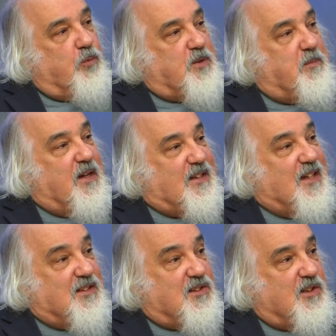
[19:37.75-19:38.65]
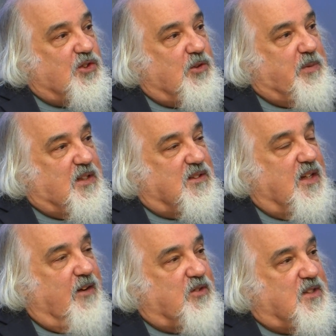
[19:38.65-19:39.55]
group to make that decision,
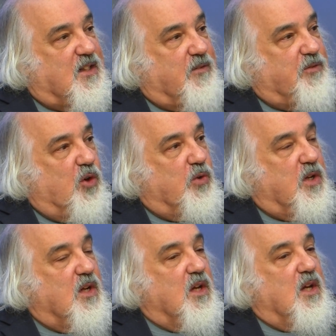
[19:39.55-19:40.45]
because they have to take a vote.